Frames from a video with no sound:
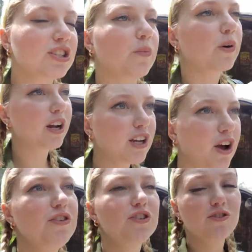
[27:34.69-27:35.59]
So we're gonna
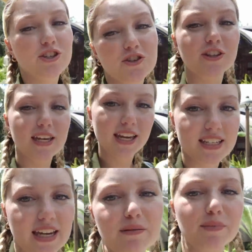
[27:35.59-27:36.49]
go to Satu'li
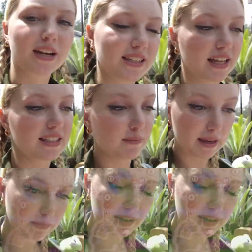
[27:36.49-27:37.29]
Canteen because that's the best